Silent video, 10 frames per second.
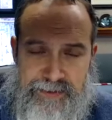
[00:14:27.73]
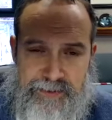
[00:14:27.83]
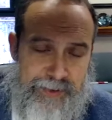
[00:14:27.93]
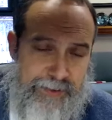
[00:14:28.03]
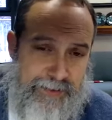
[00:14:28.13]

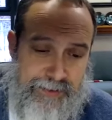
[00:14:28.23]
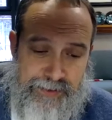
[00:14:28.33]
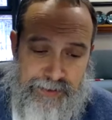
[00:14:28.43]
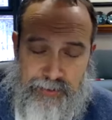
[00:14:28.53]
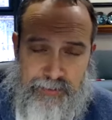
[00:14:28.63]
whether it's
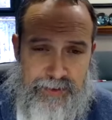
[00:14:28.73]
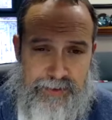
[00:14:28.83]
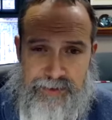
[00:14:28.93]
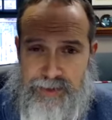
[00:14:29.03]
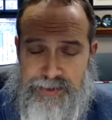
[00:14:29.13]
Zoom or
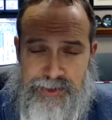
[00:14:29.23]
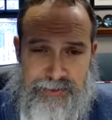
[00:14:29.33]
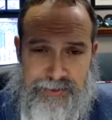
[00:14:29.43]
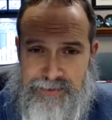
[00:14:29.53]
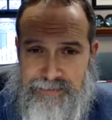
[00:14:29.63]
it's lunch or
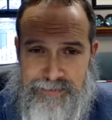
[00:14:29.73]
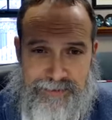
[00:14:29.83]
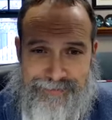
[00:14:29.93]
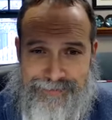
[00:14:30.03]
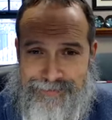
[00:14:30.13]
it's, you
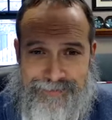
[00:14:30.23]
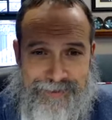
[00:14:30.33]
know,